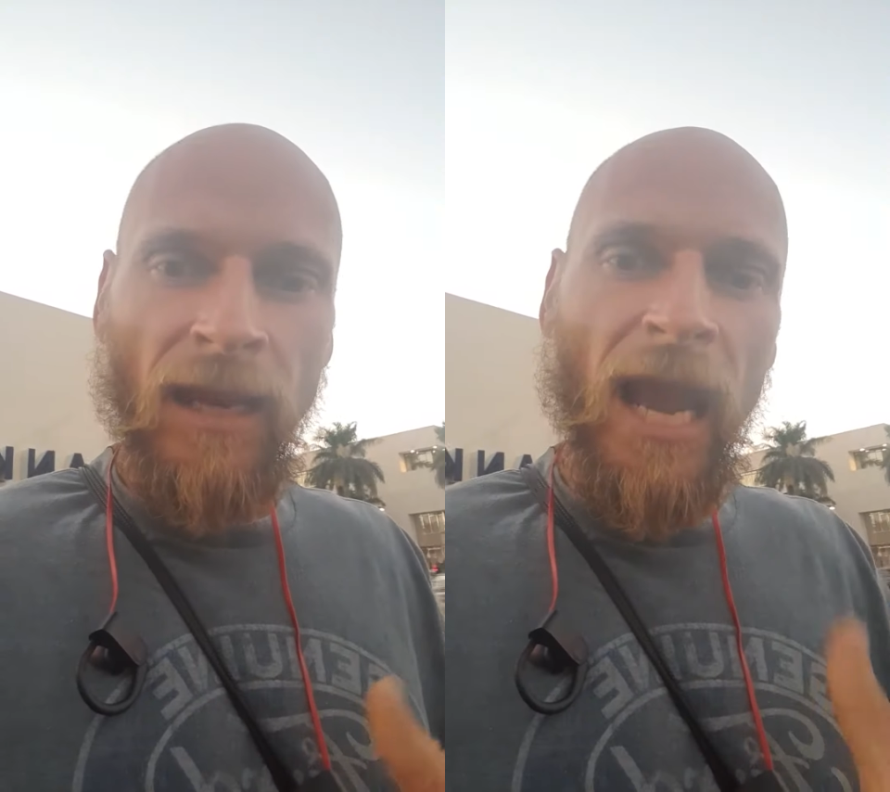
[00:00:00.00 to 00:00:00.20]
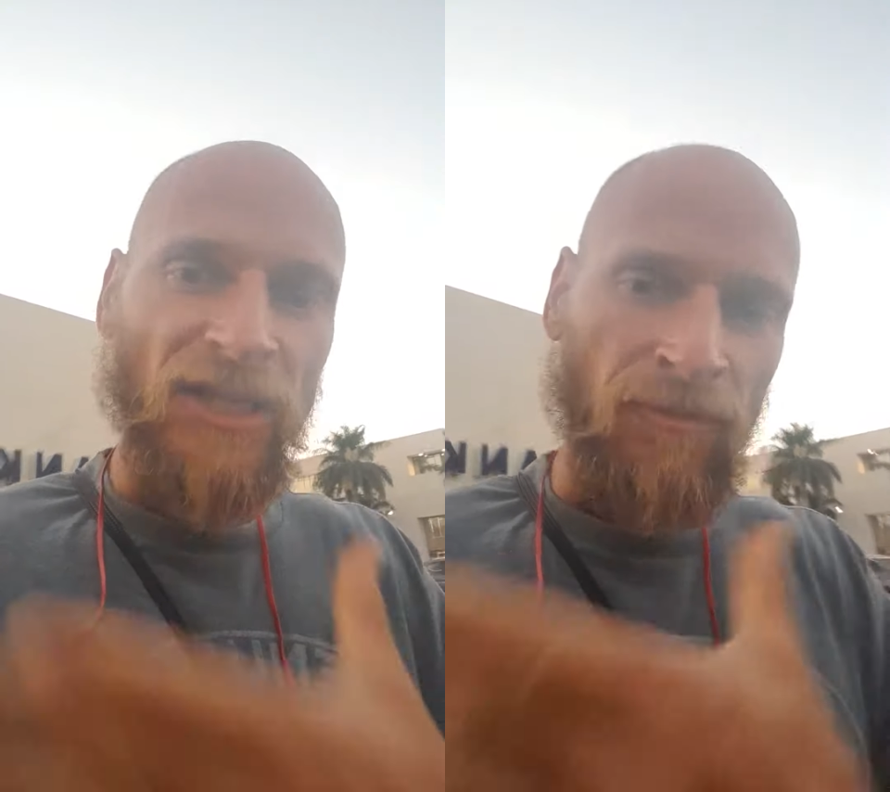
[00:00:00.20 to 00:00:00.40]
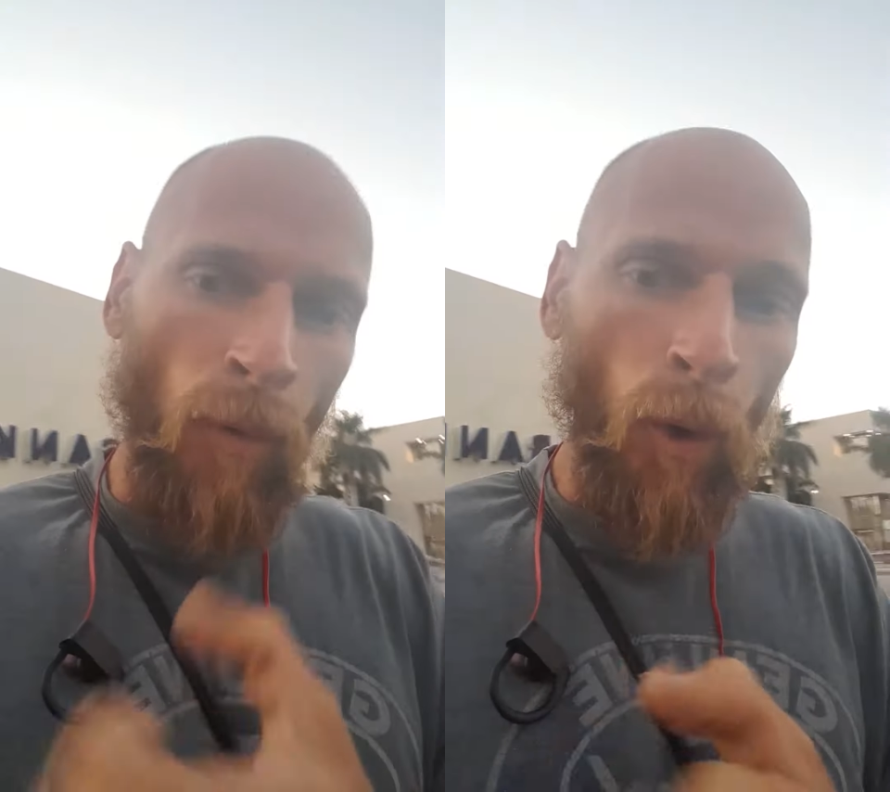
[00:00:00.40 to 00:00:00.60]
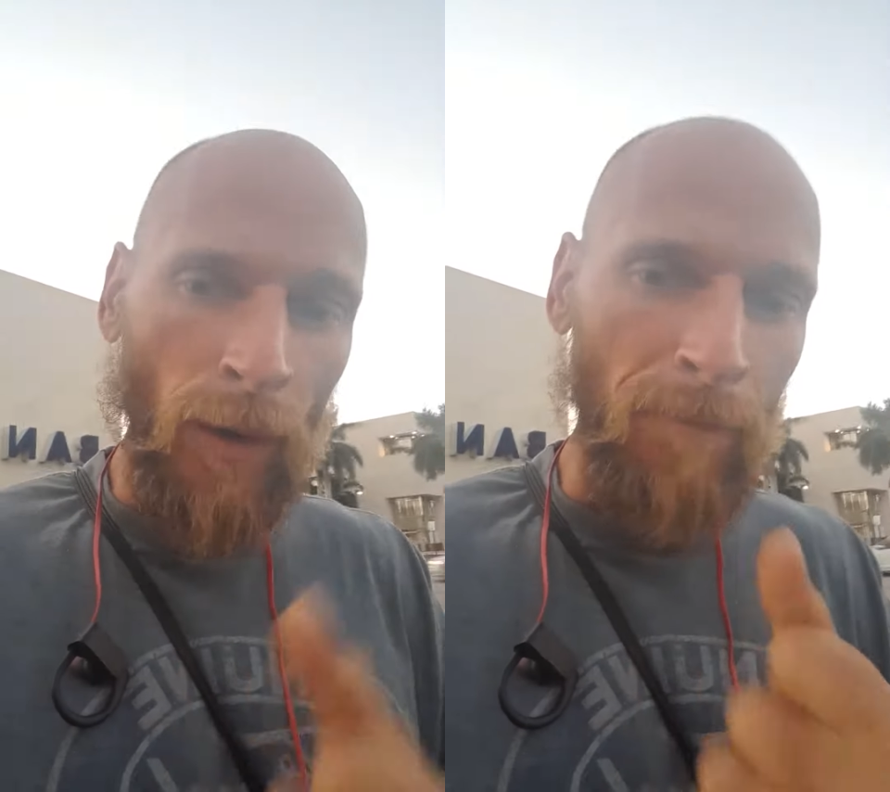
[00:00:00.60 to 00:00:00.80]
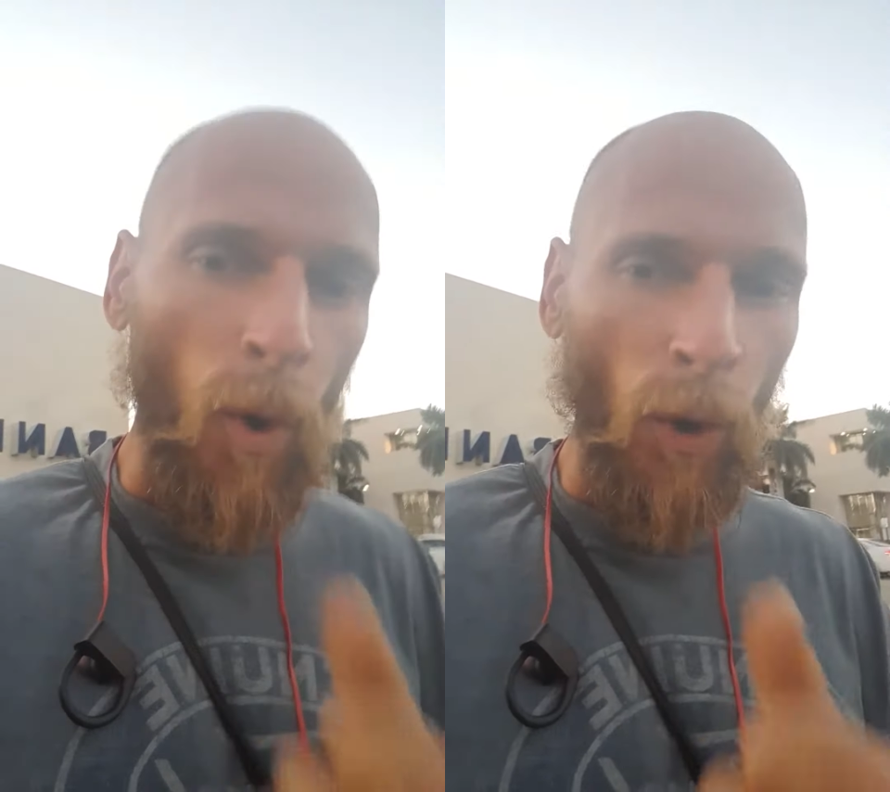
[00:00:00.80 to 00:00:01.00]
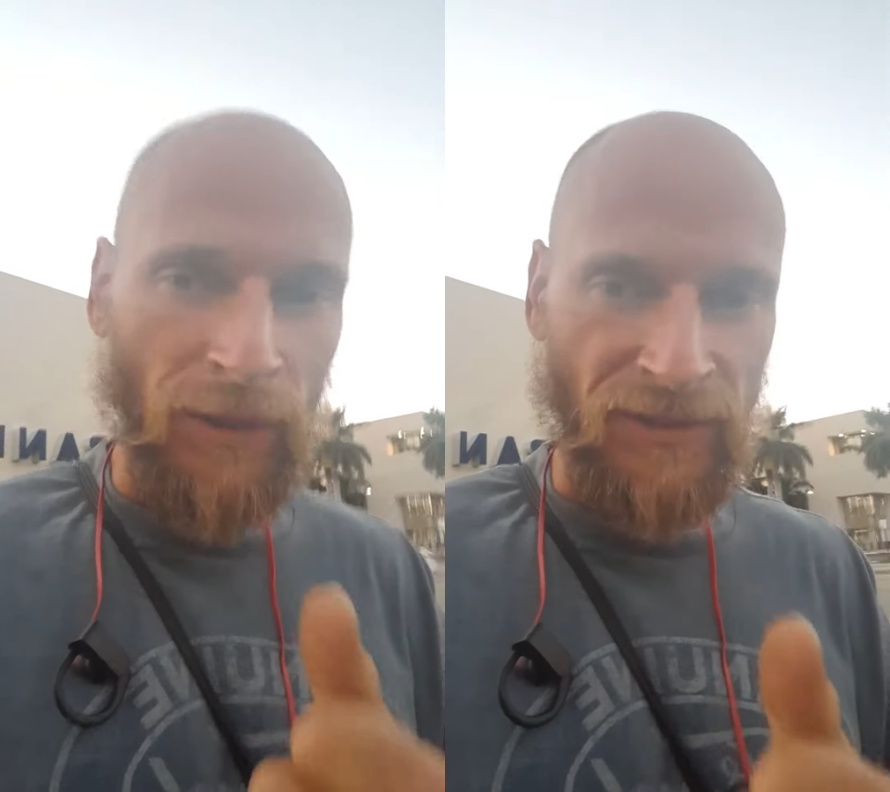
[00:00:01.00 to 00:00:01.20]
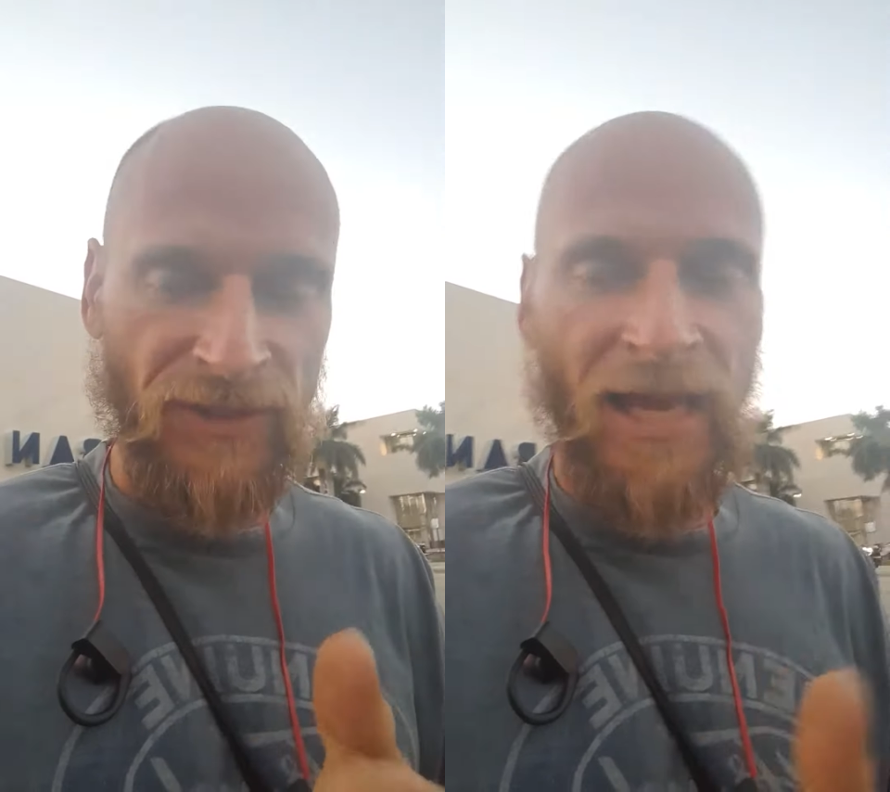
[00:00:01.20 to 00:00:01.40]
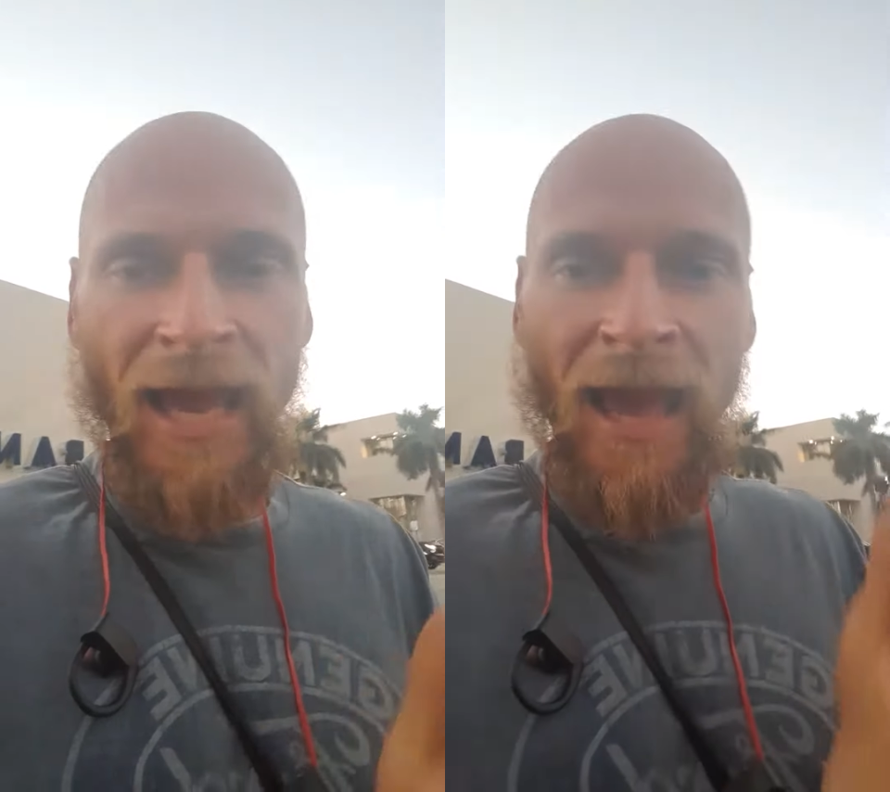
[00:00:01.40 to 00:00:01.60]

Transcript: as more importance.